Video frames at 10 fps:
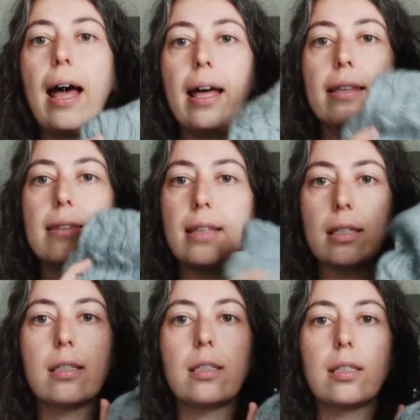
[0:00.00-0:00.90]
and
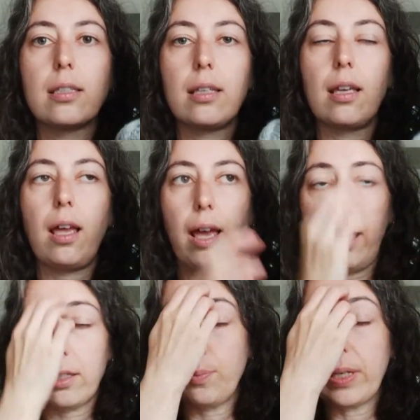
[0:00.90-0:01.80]
this
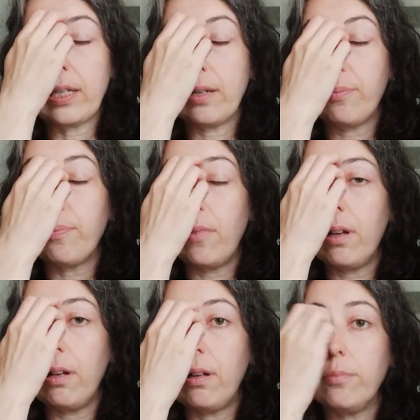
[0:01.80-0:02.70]
has been a
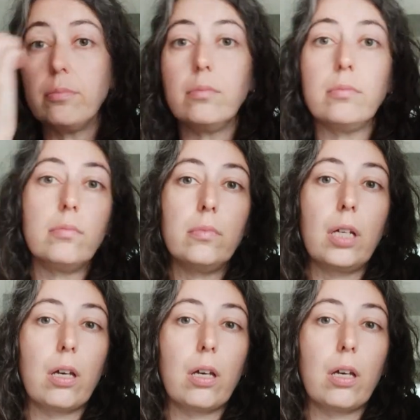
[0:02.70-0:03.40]
um, a